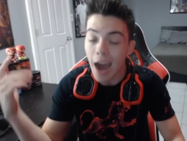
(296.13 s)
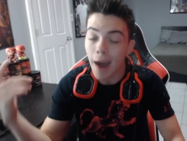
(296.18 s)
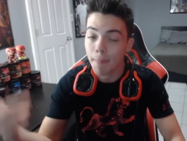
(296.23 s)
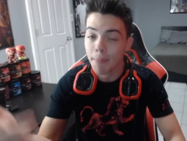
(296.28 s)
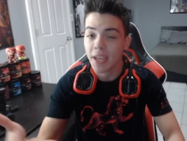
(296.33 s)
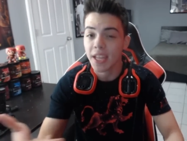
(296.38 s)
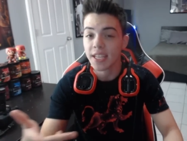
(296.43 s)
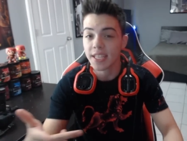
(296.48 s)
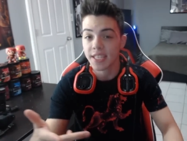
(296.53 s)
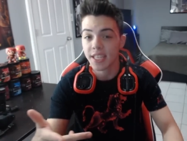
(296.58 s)
I'm
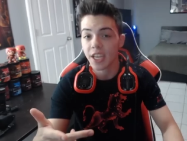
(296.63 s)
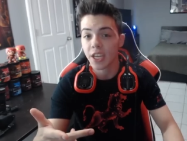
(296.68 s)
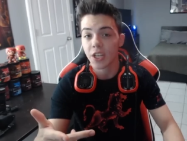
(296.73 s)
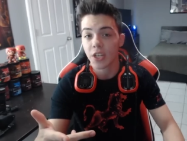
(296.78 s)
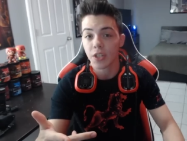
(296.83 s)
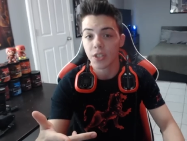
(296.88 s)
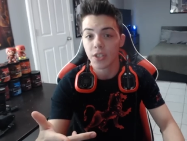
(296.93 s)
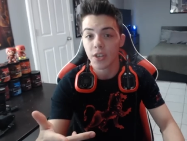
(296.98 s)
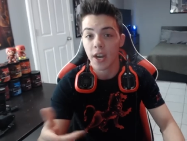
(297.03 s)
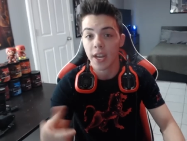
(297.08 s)
hitting
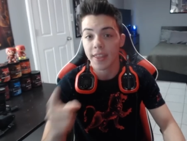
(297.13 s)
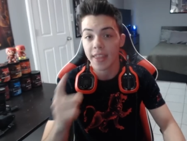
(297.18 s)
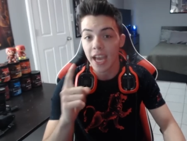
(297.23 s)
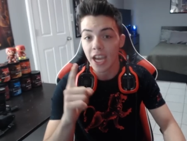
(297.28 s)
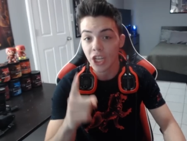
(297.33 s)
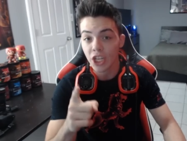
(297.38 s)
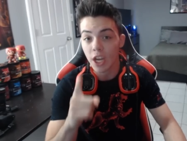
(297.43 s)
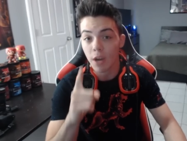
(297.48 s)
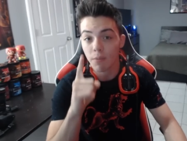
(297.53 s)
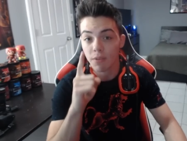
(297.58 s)
stinkers, alright?
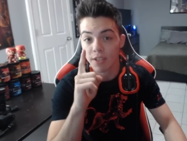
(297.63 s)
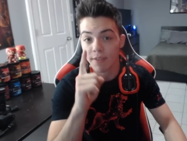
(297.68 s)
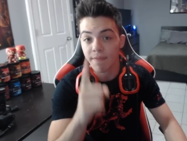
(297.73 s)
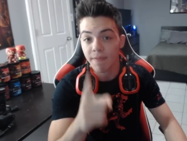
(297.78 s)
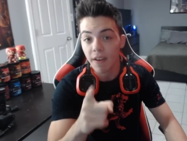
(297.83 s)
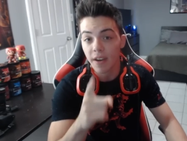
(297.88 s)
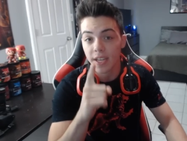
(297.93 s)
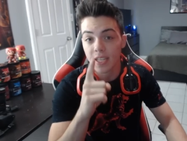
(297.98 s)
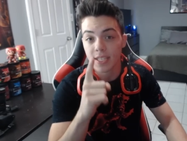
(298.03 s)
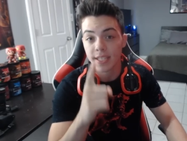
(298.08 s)
That shot was
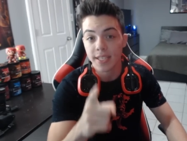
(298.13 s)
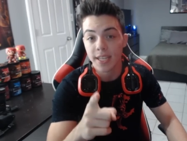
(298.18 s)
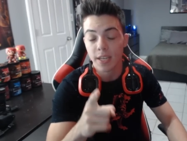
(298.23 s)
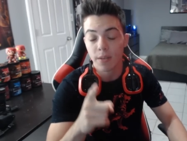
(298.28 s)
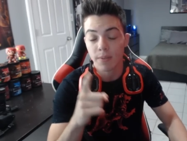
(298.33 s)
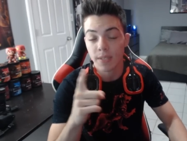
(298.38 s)
fucking sick.